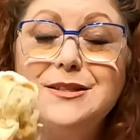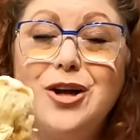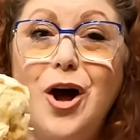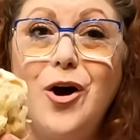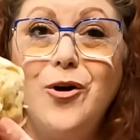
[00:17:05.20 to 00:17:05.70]
and
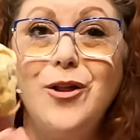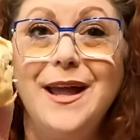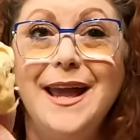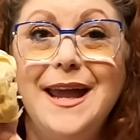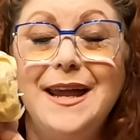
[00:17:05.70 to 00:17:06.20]
tall
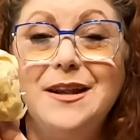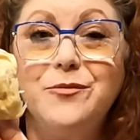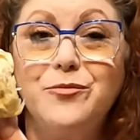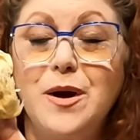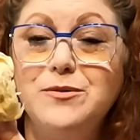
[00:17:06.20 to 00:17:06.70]
and
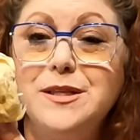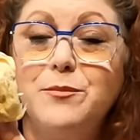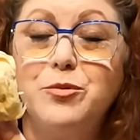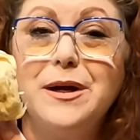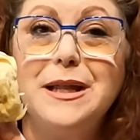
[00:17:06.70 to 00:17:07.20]
it rose
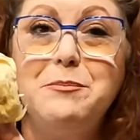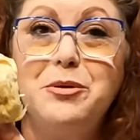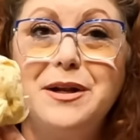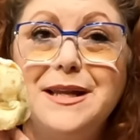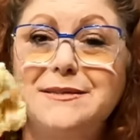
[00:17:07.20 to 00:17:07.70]
up really
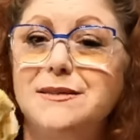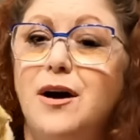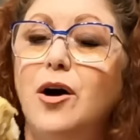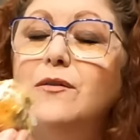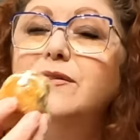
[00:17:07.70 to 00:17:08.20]
pretty and
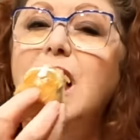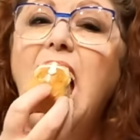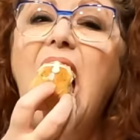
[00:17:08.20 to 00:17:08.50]
soft